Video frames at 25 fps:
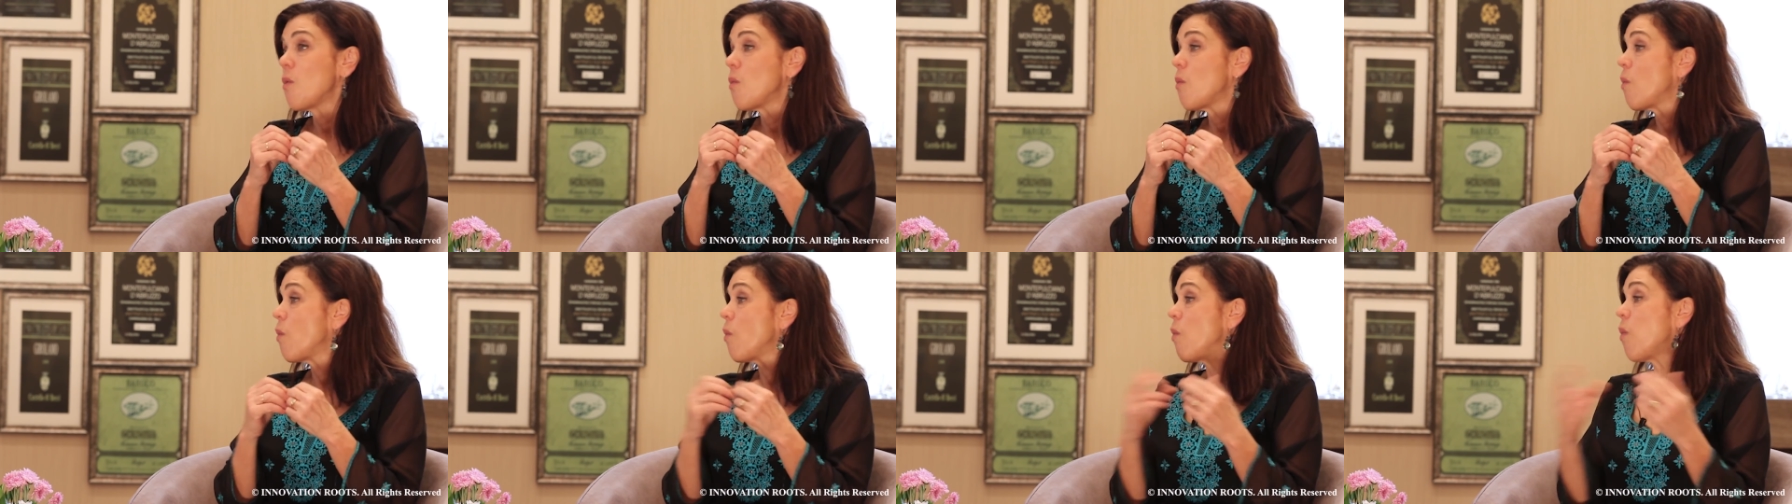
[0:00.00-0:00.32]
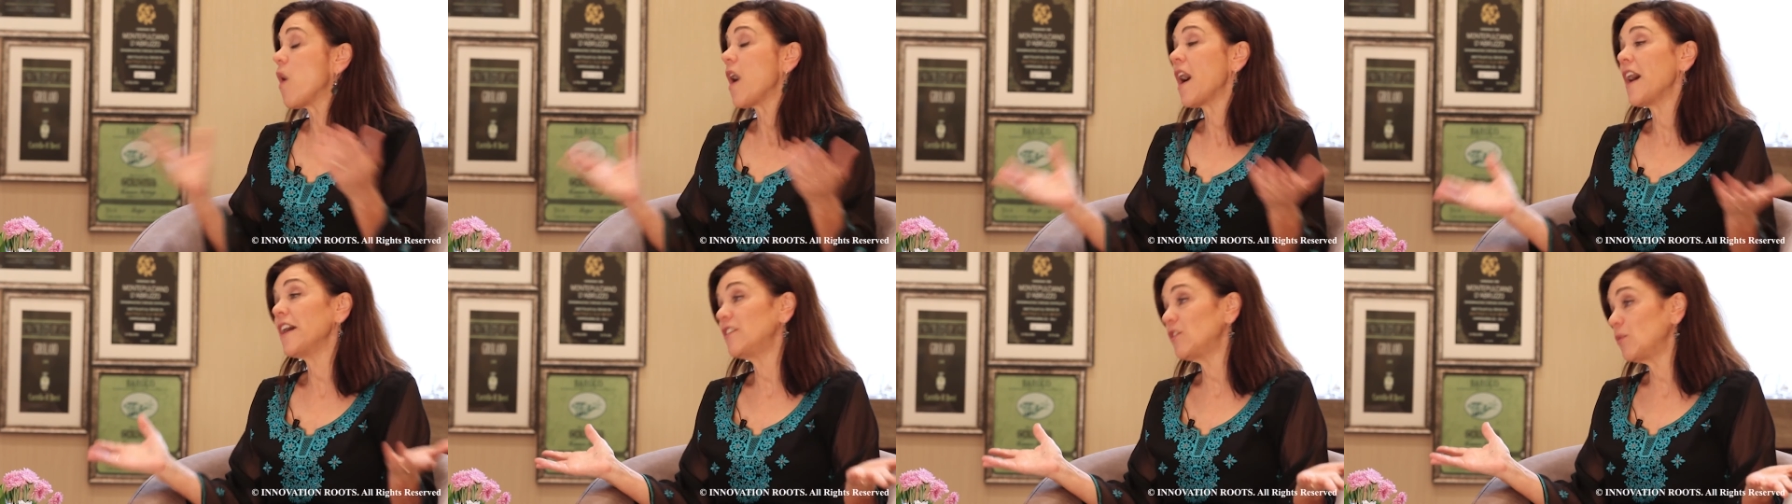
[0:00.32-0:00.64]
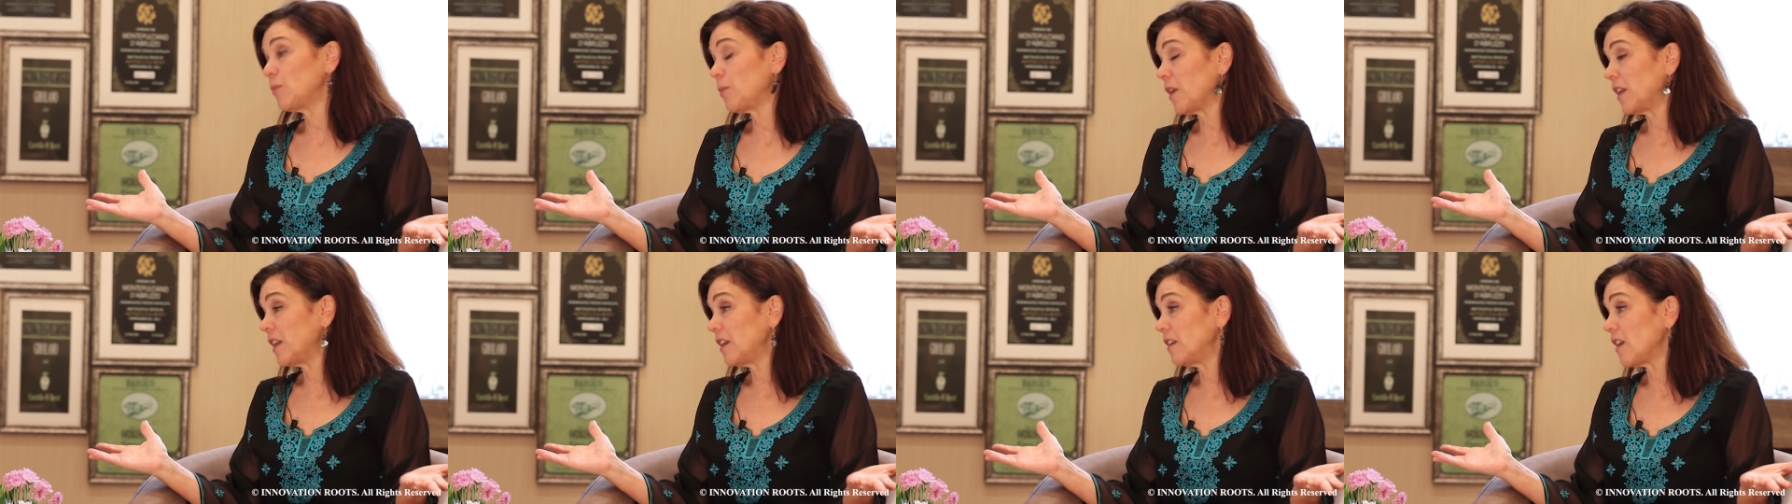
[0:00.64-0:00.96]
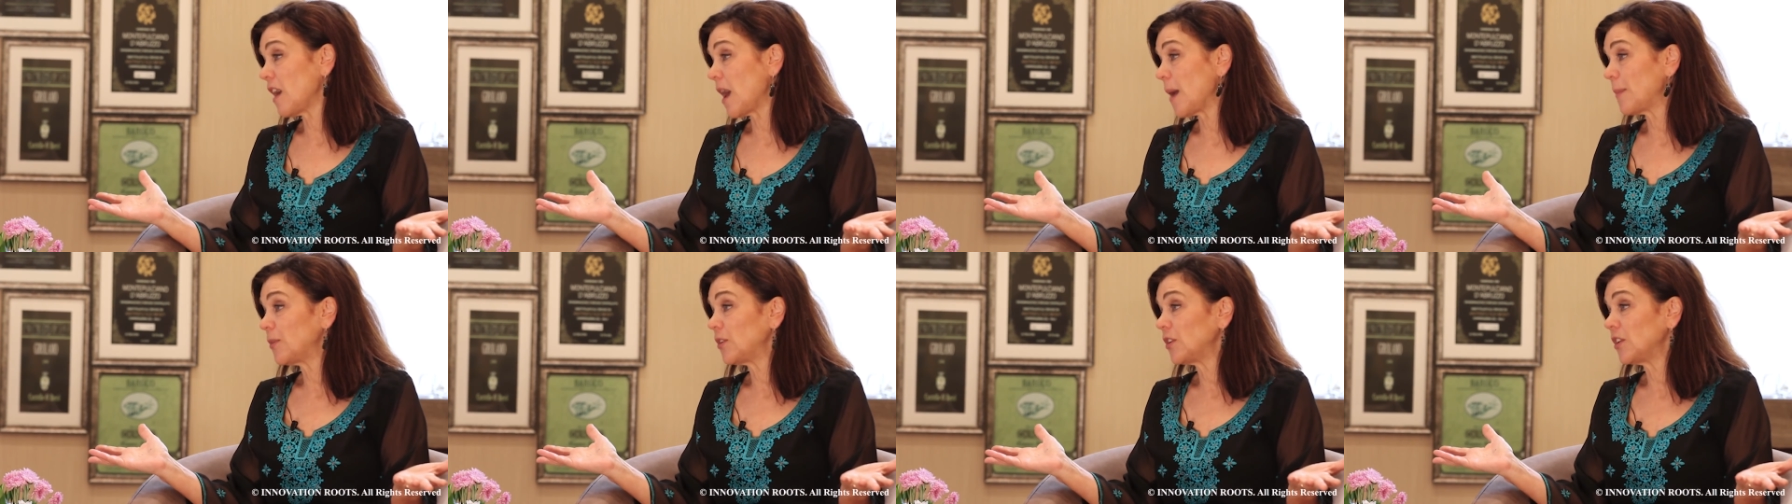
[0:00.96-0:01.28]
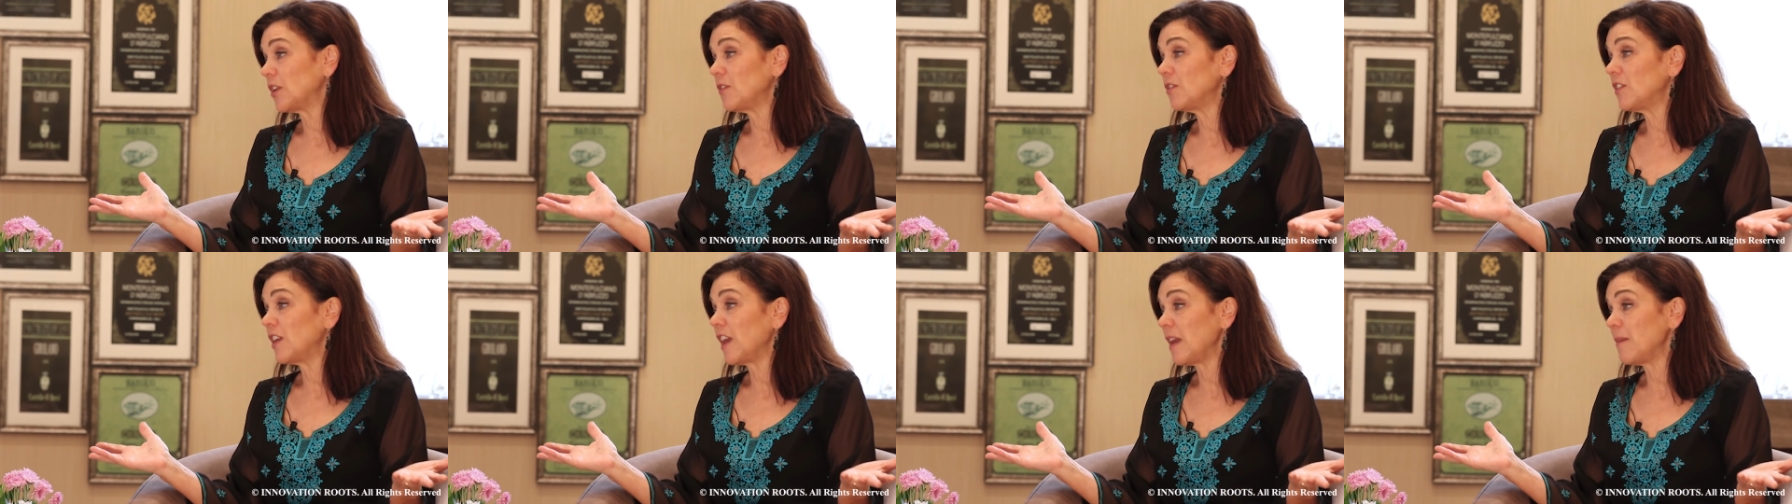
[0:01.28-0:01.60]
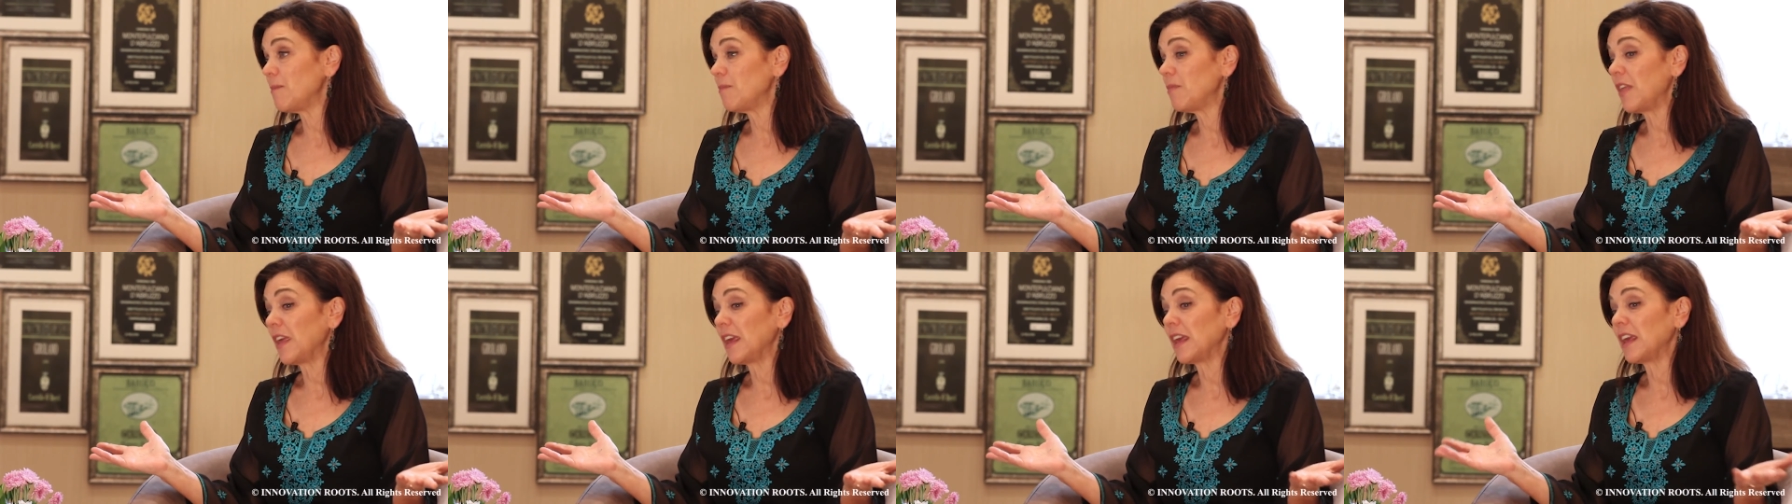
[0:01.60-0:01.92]
widespread adoption of game
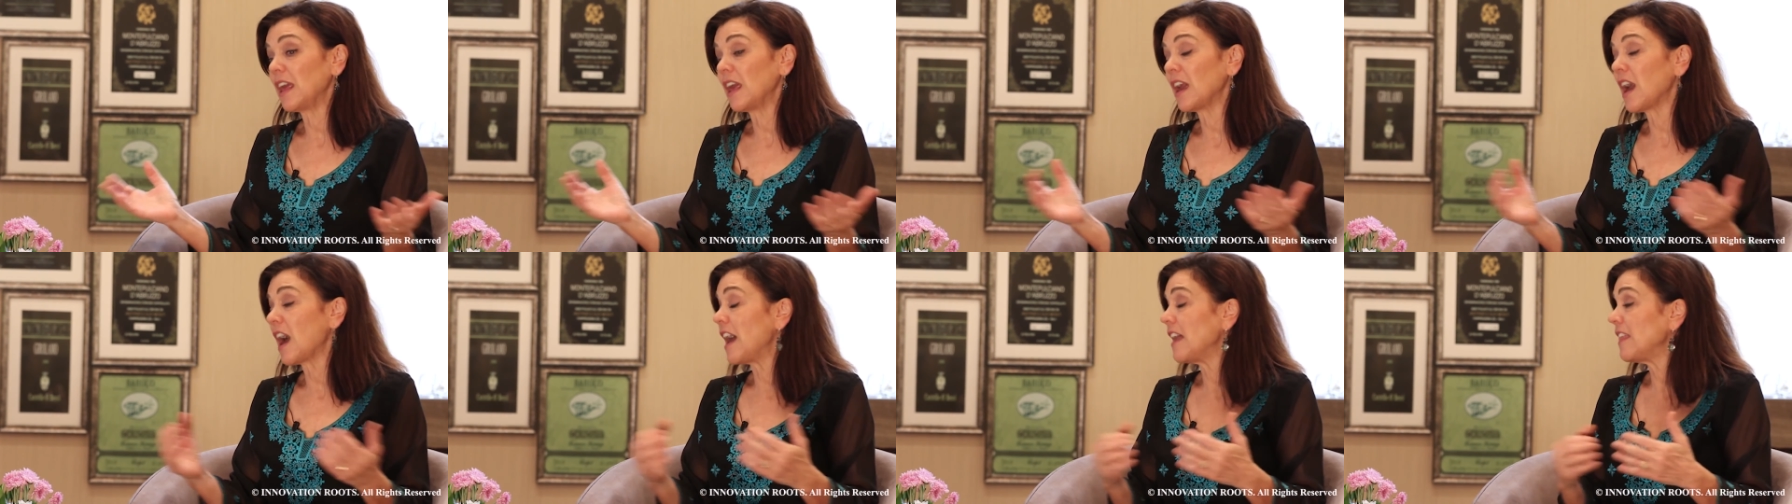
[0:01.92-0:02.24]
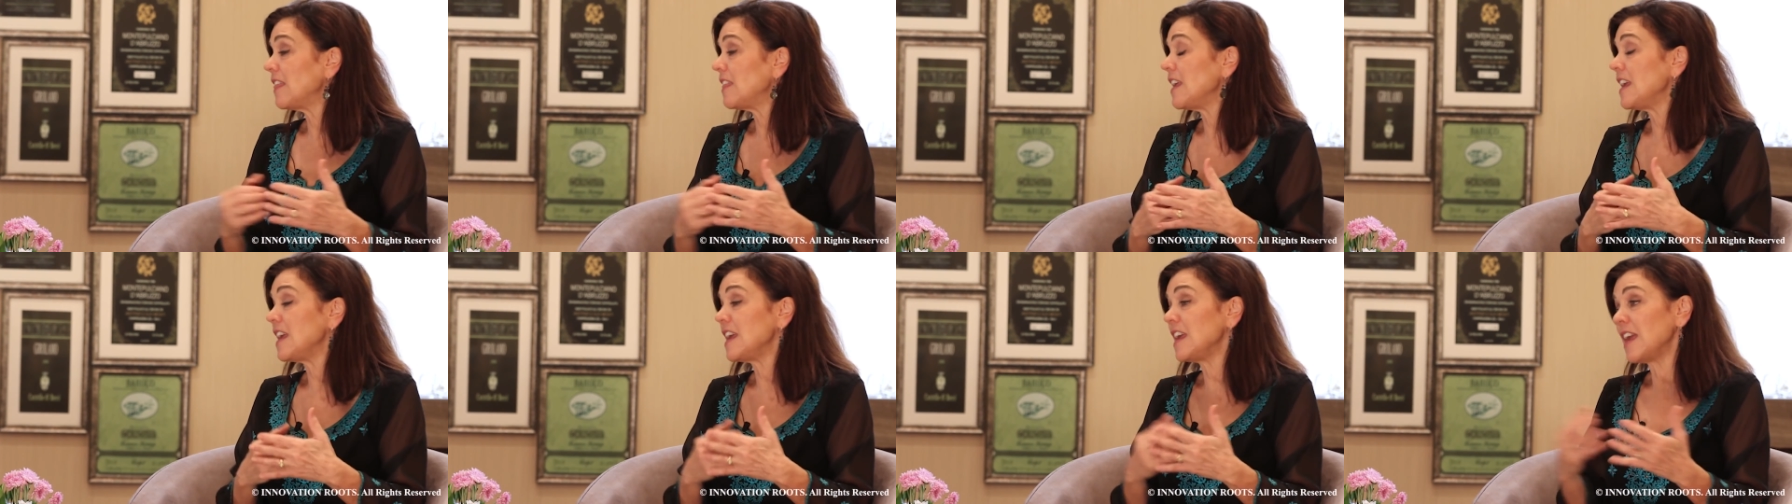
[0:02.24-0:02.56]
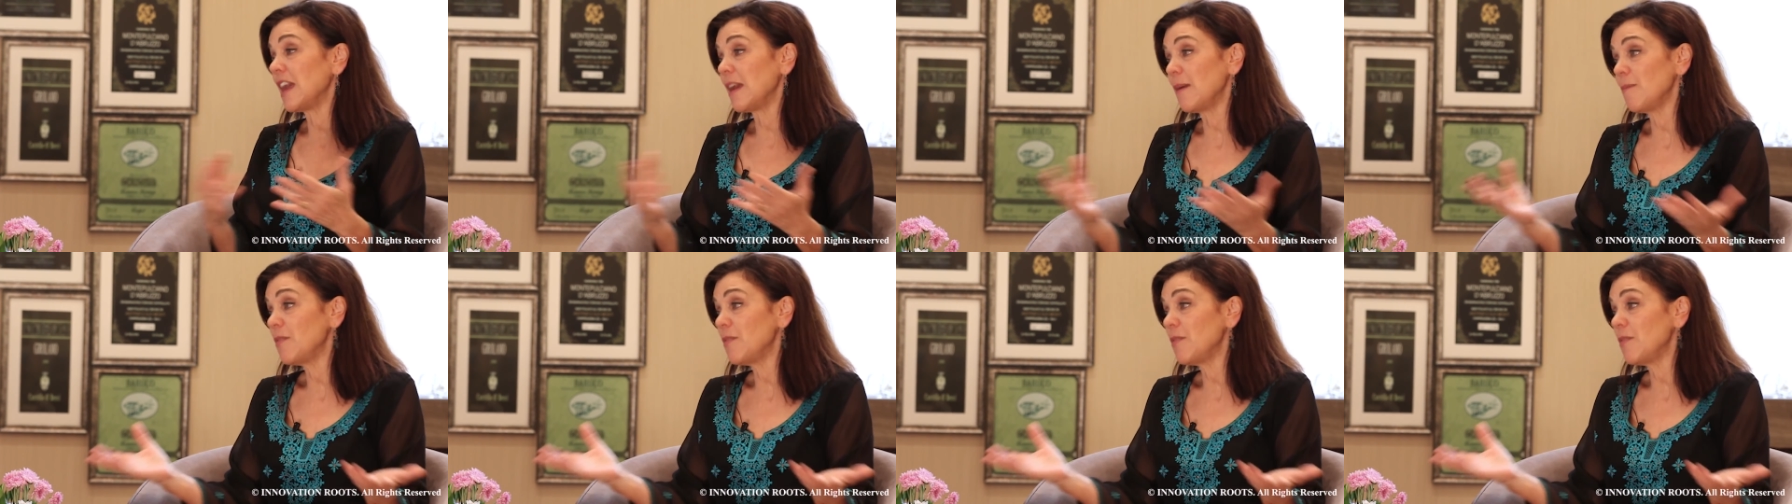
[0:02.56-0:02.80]
thinking. I think game